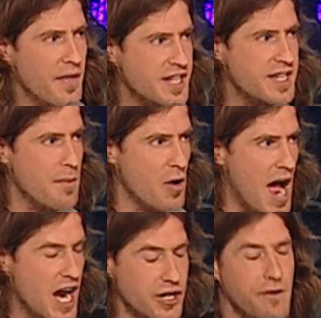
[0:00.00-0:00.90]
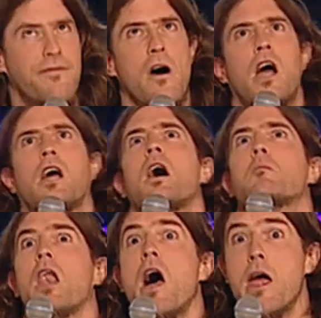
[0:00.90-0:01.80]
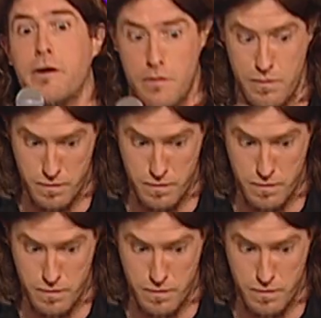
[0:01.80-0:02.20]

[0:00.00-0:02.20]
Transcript: had the same reaction. Fuck, I'm late.